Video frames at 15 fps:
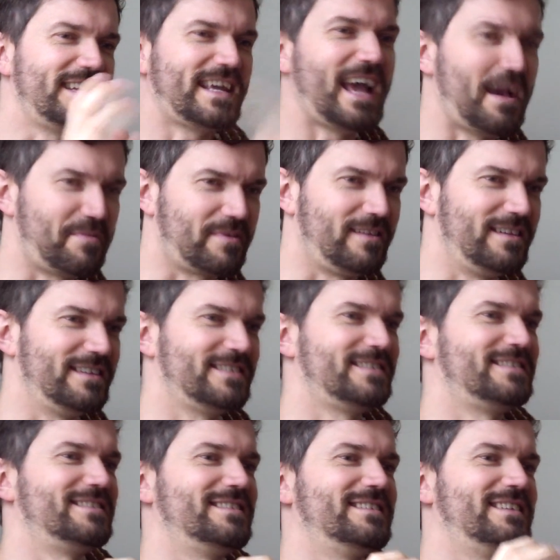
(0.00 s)

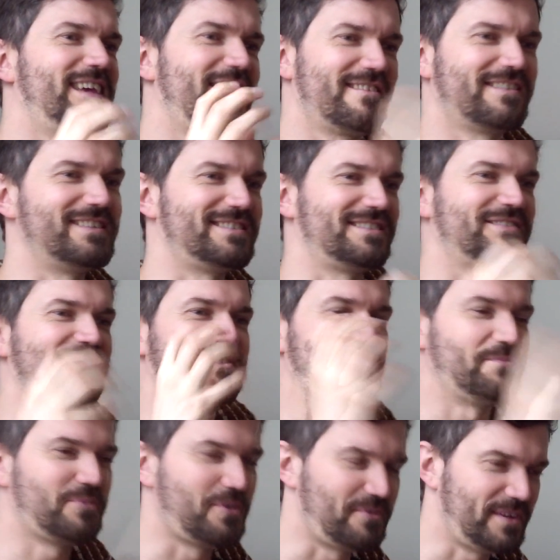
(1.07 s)
anti-capitalist and anarchist and going
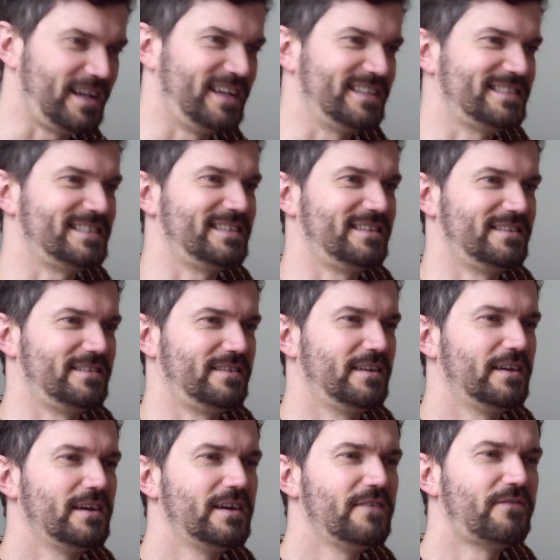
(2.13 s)
to protests,
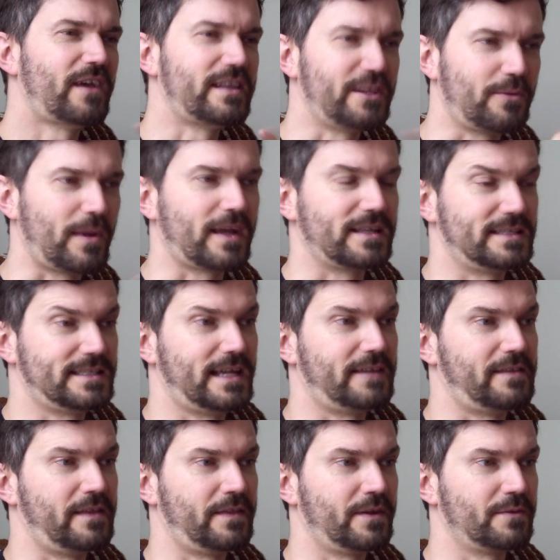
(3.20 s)
and finally
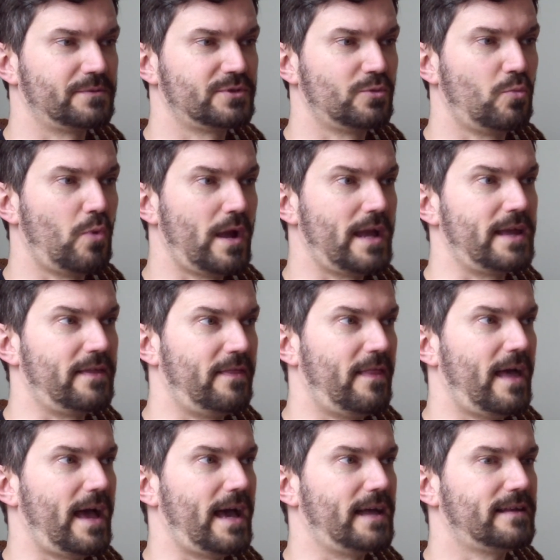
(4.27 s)
reconciled that there was a way
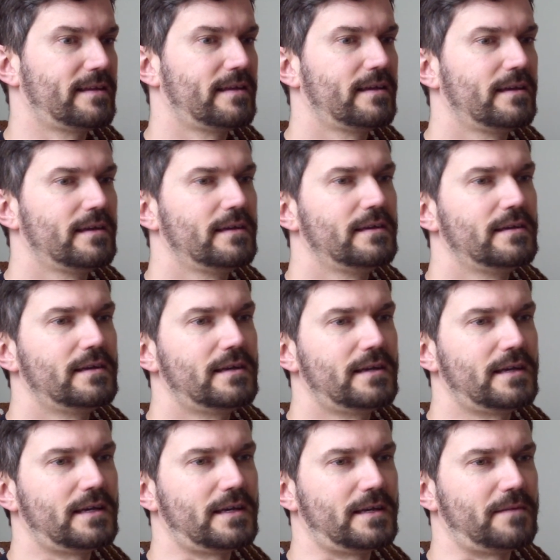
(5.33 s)
that
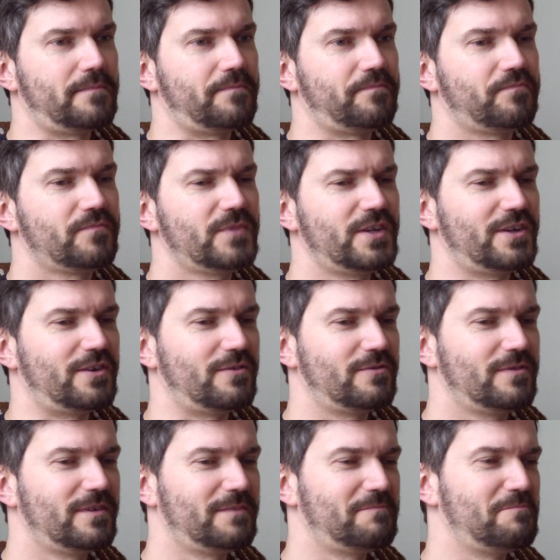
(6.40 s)
a
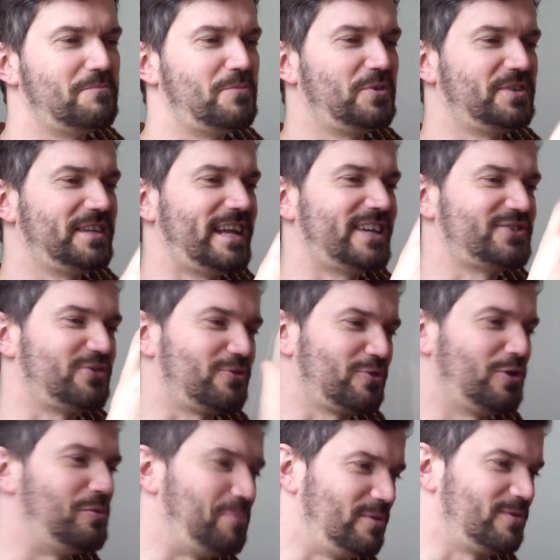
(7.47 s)

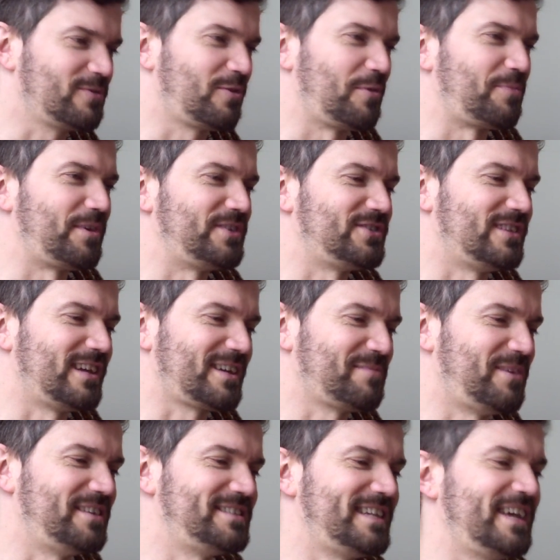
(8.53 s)
multinational global corporation
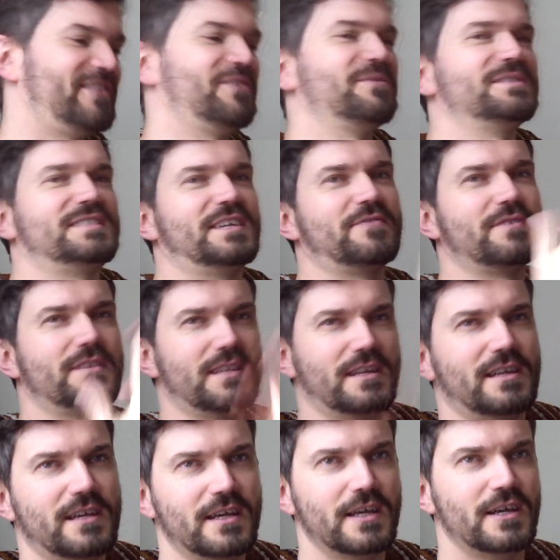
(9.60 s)
like Monsanto is different
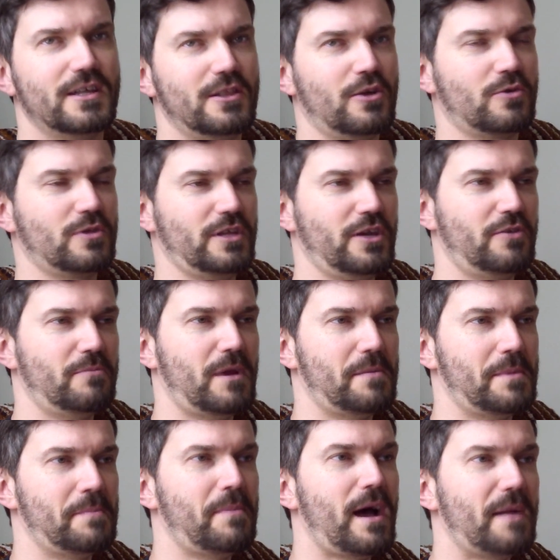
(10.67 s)
than a locally owned
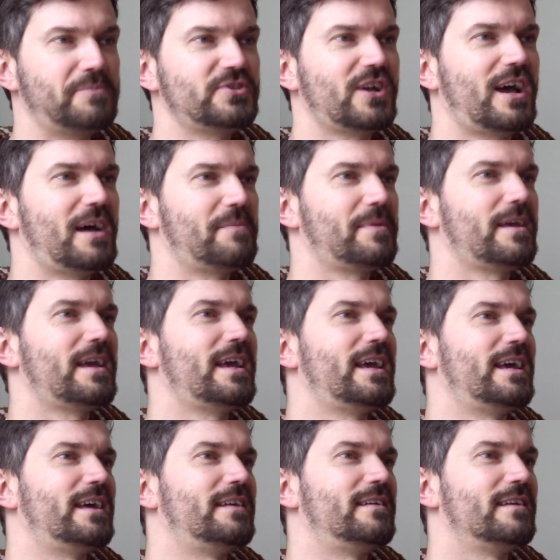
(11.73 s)
mom and pop shop,
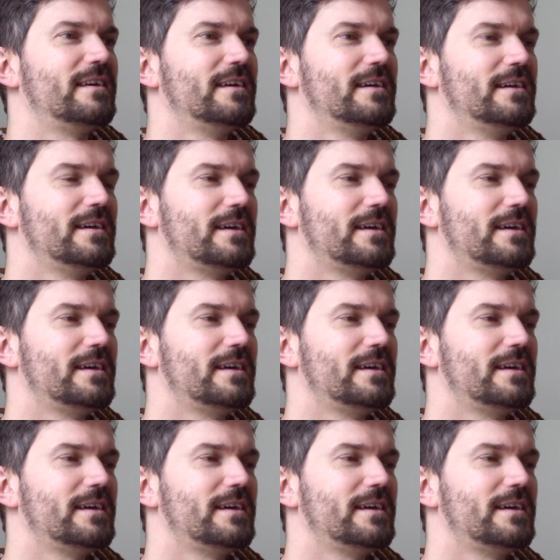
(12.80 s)
and